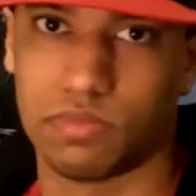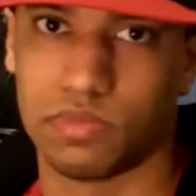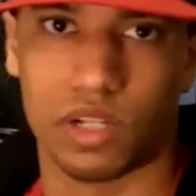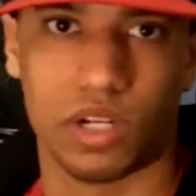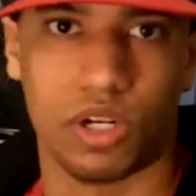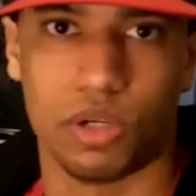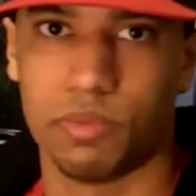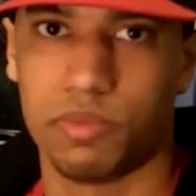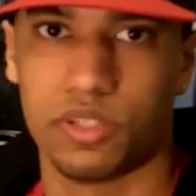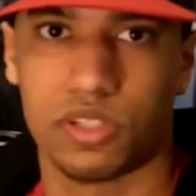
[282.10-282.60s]

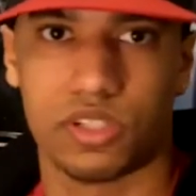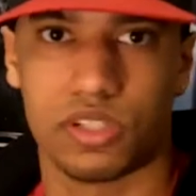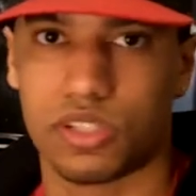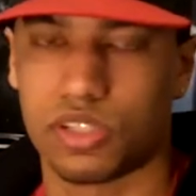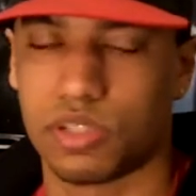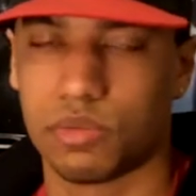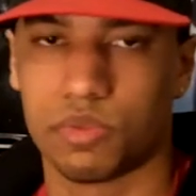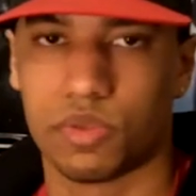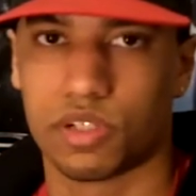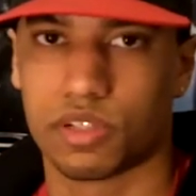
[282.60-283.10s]
hope this
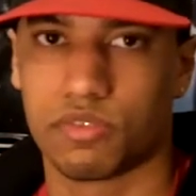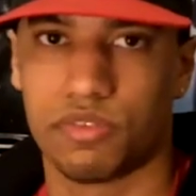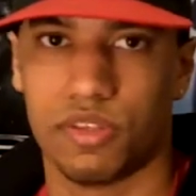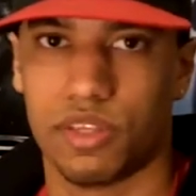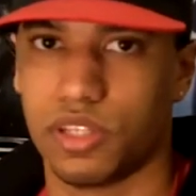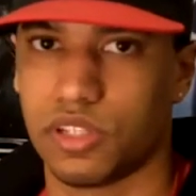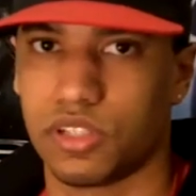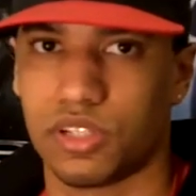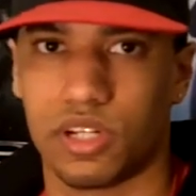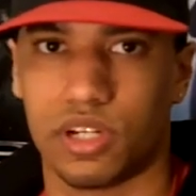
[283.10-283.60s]
system works for
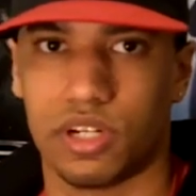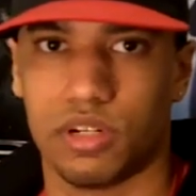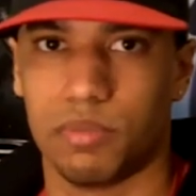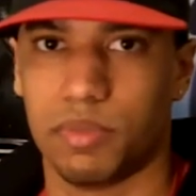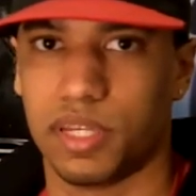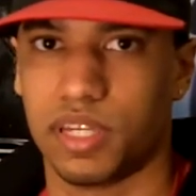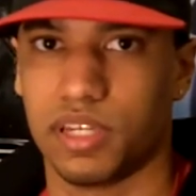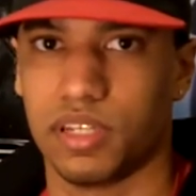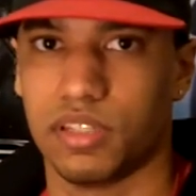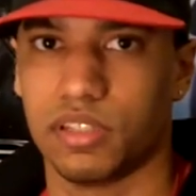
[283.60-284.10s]
this year
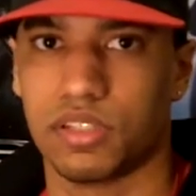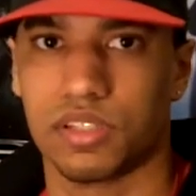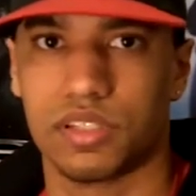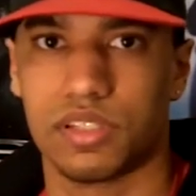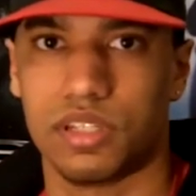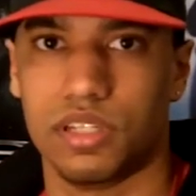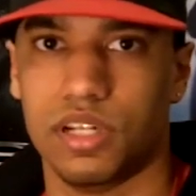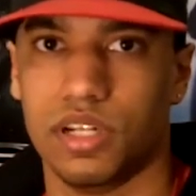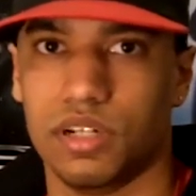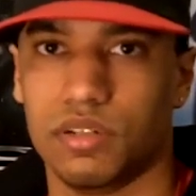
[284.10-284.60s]

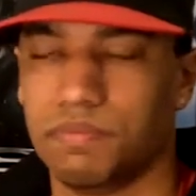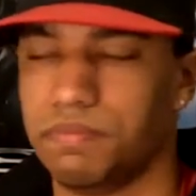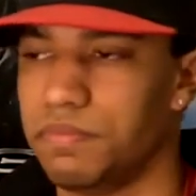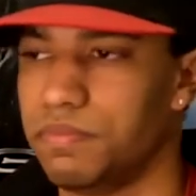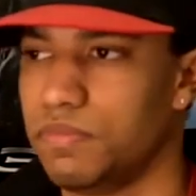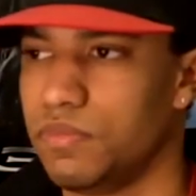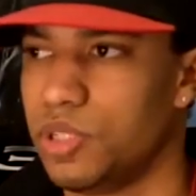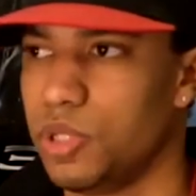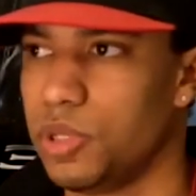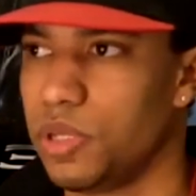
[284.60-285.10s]
because
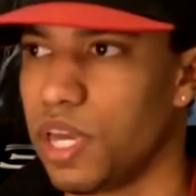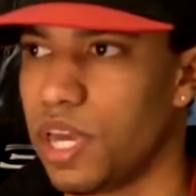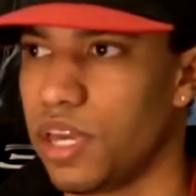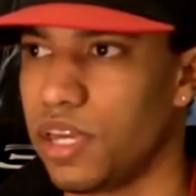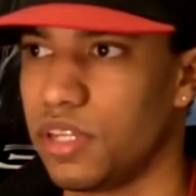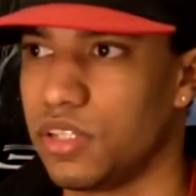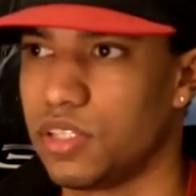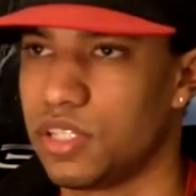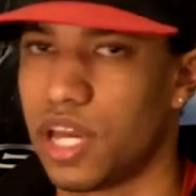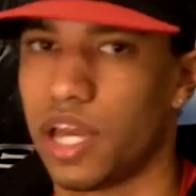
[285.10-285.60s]

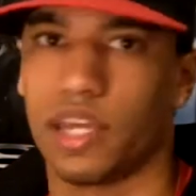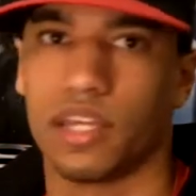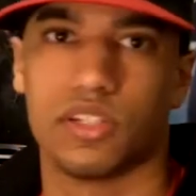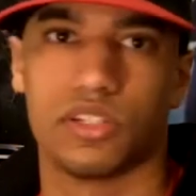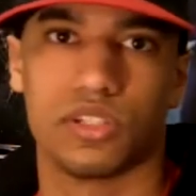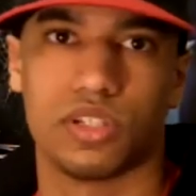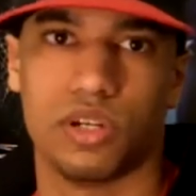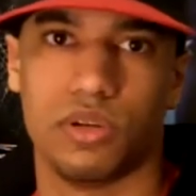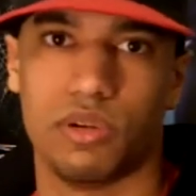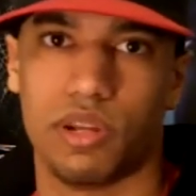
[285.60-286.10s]
2K is dying
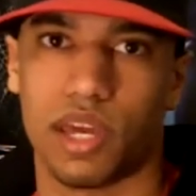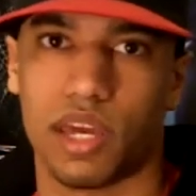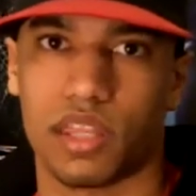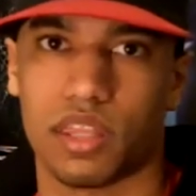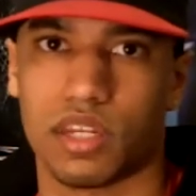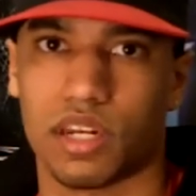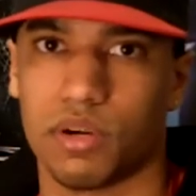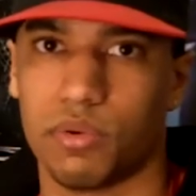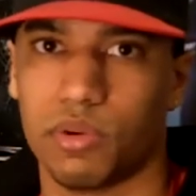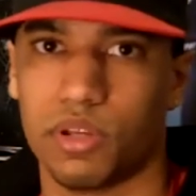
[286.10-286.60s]
a slow
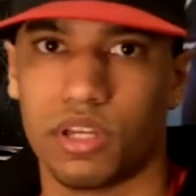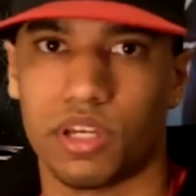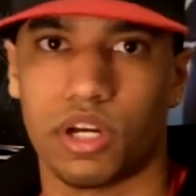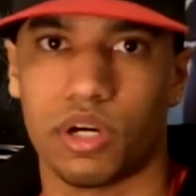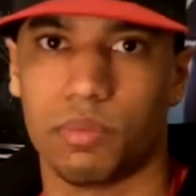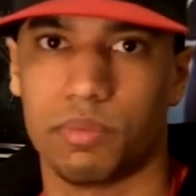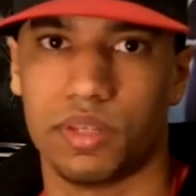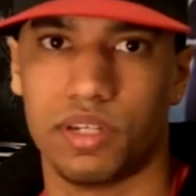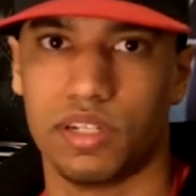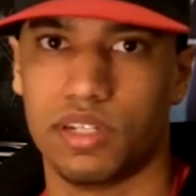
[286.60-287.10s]
death, and I really
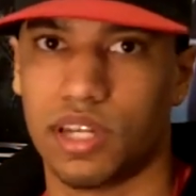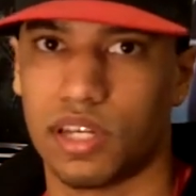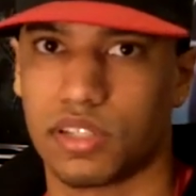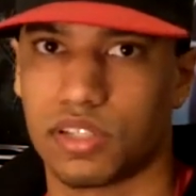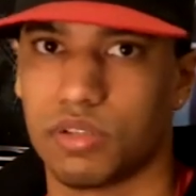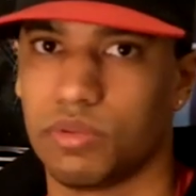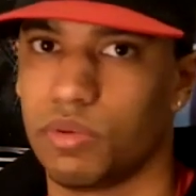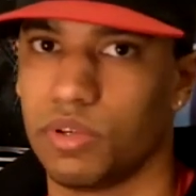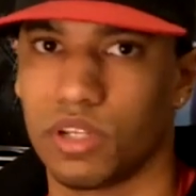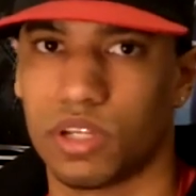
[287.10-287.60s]
hope that it
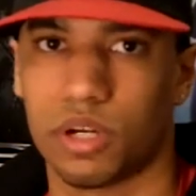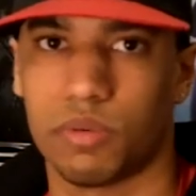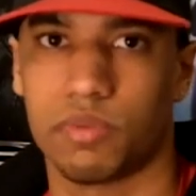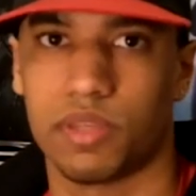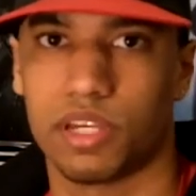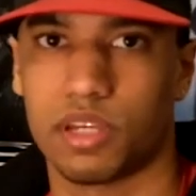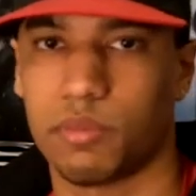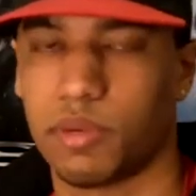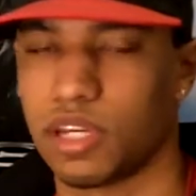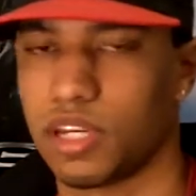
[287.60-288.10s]
doesn't. Really hope
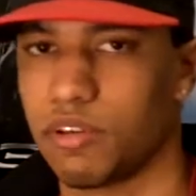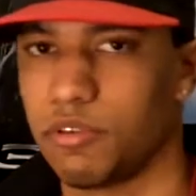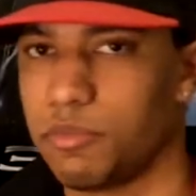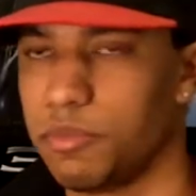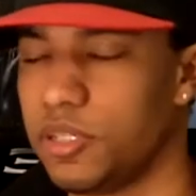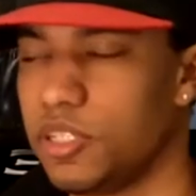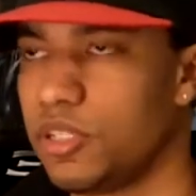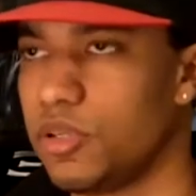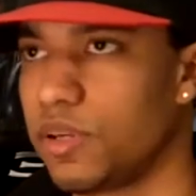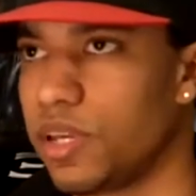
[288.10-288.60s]
they can make
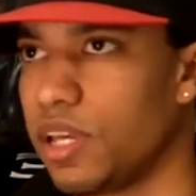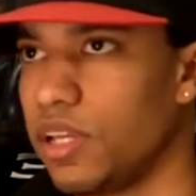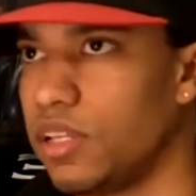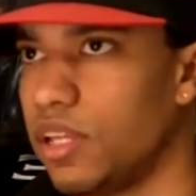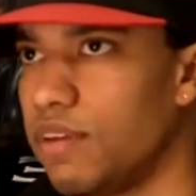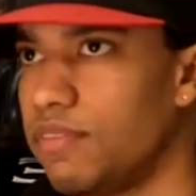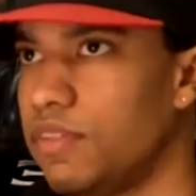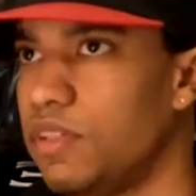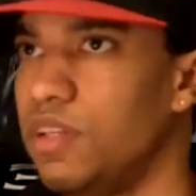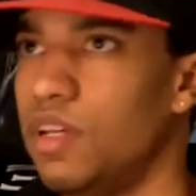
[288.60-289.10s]
MLB
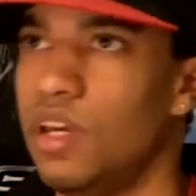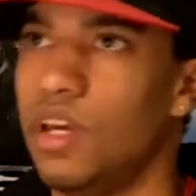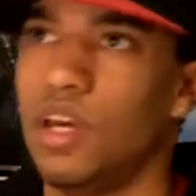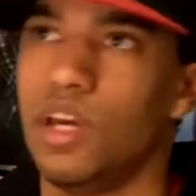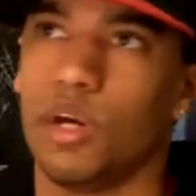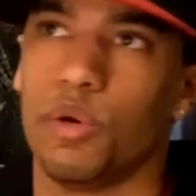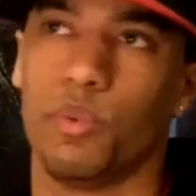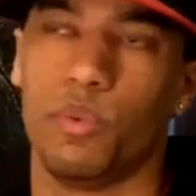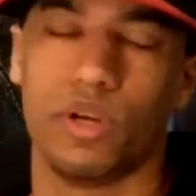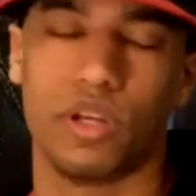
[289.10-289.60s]
2K11.
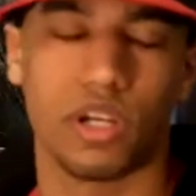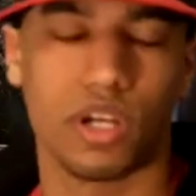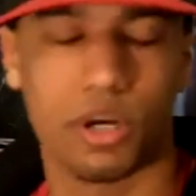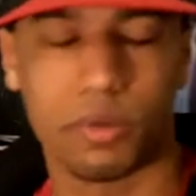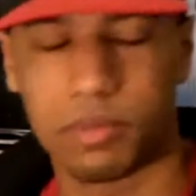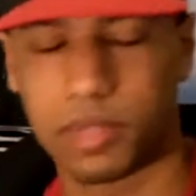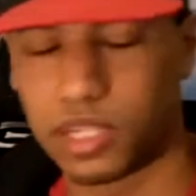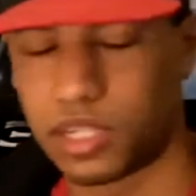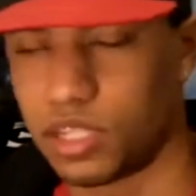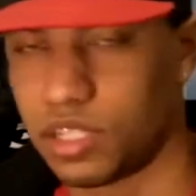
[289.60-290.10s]
Really
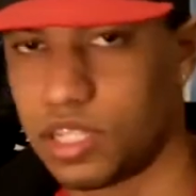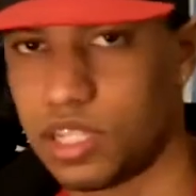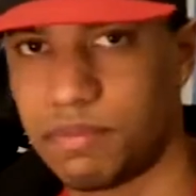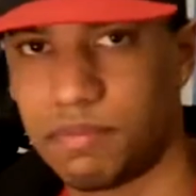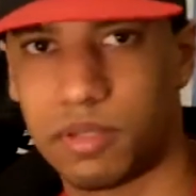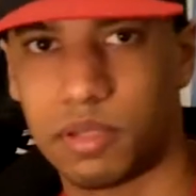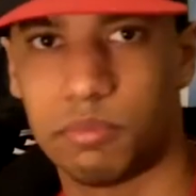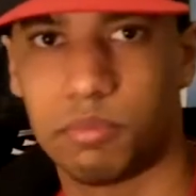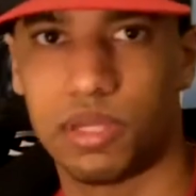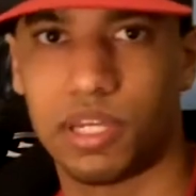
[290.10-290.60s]
hope they can
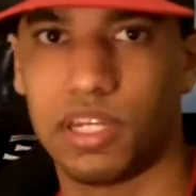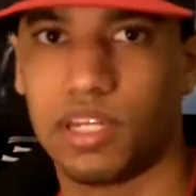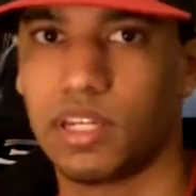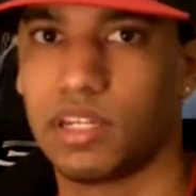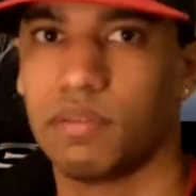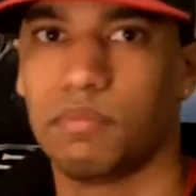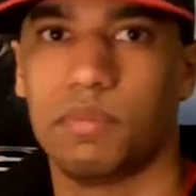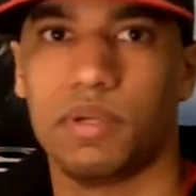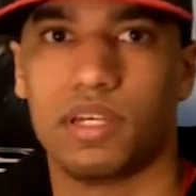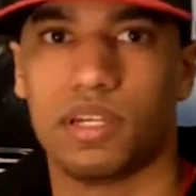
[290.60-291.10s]
keep
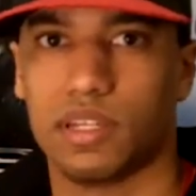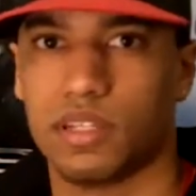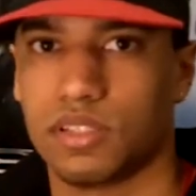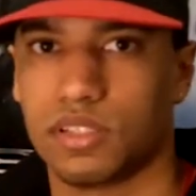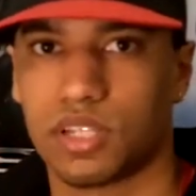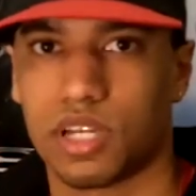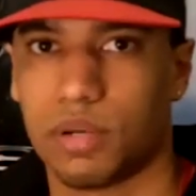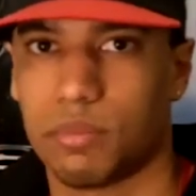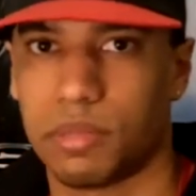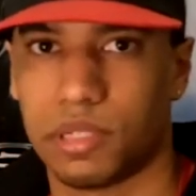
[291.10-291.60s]
competing
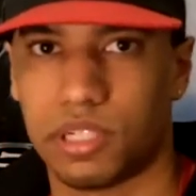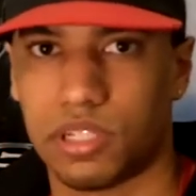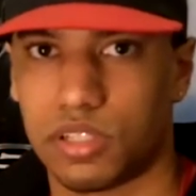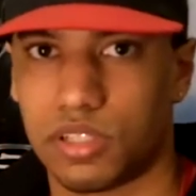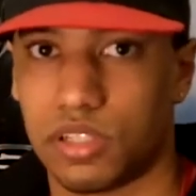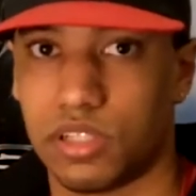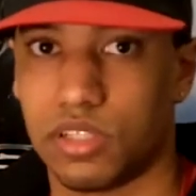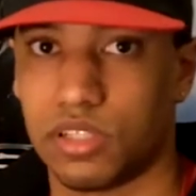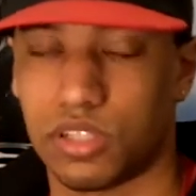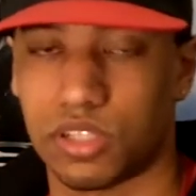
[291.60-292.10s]
because
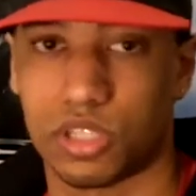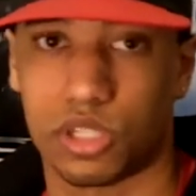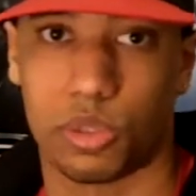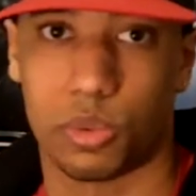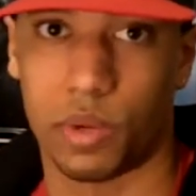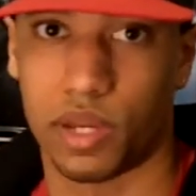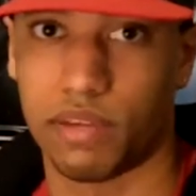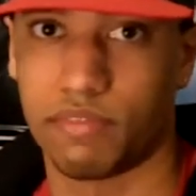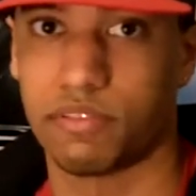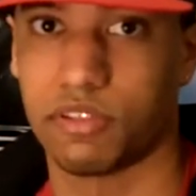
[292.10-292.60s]
competition is just
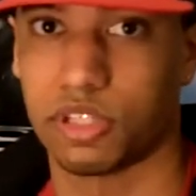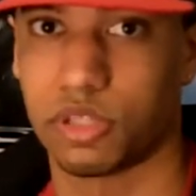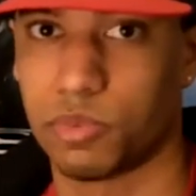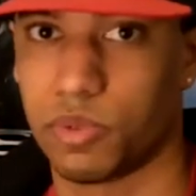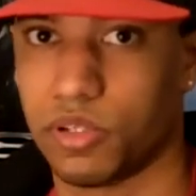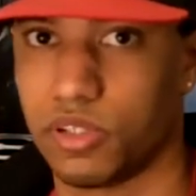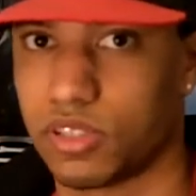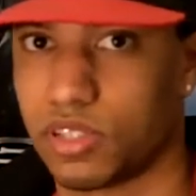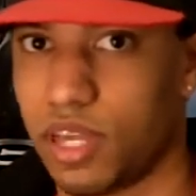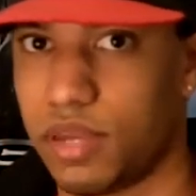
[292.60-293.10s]
great for
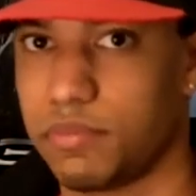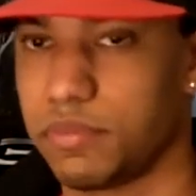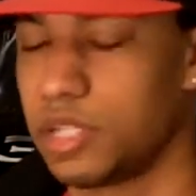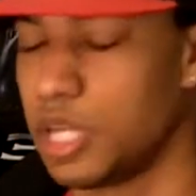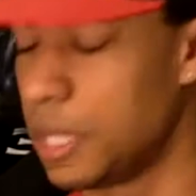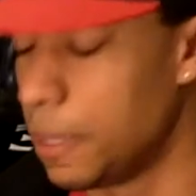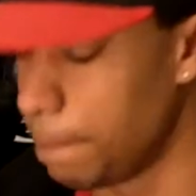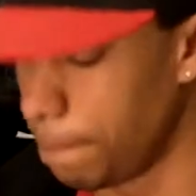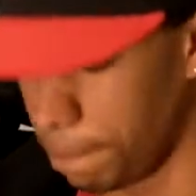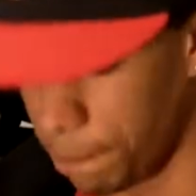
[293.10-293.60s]
sports games.
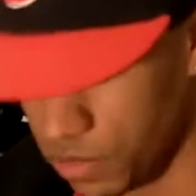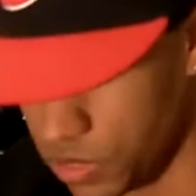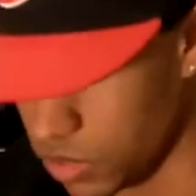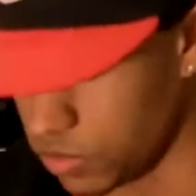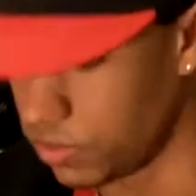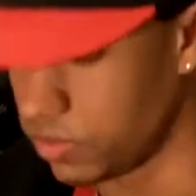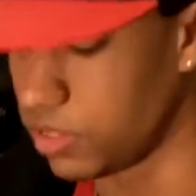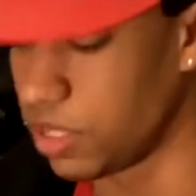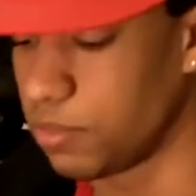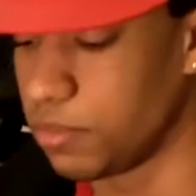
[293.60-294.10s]

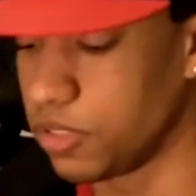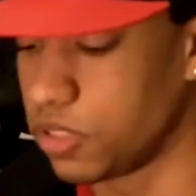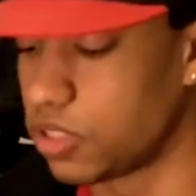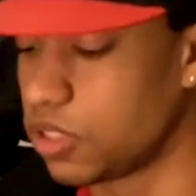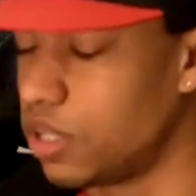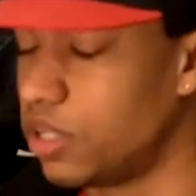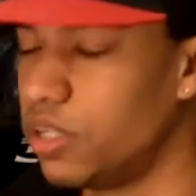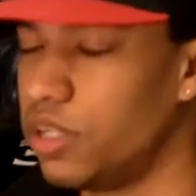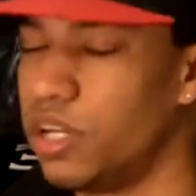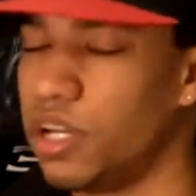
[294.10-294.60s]
Don't get me
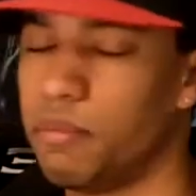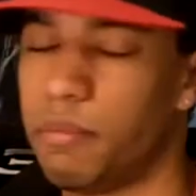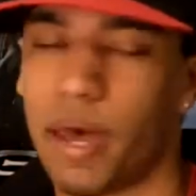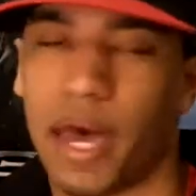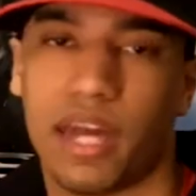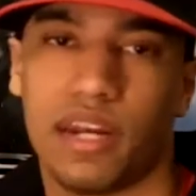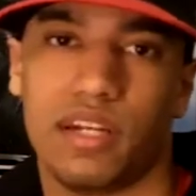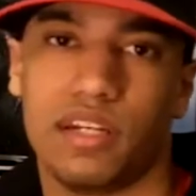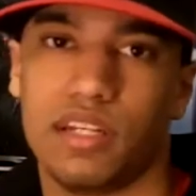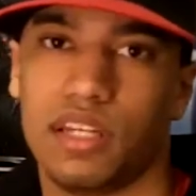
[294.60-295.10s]
started on
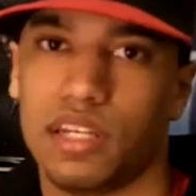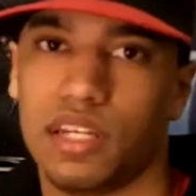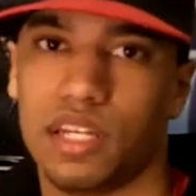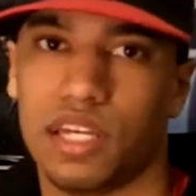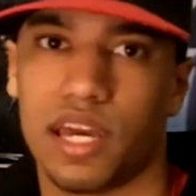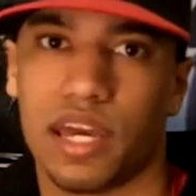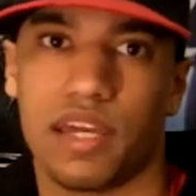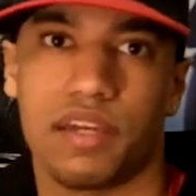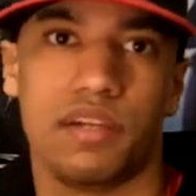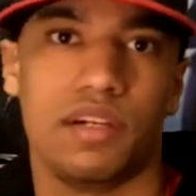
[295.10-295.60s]
Madden and
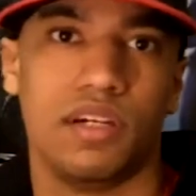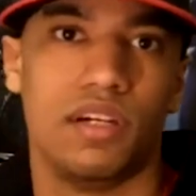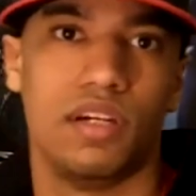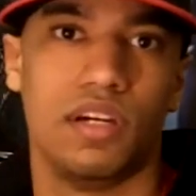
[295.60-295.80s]
EA.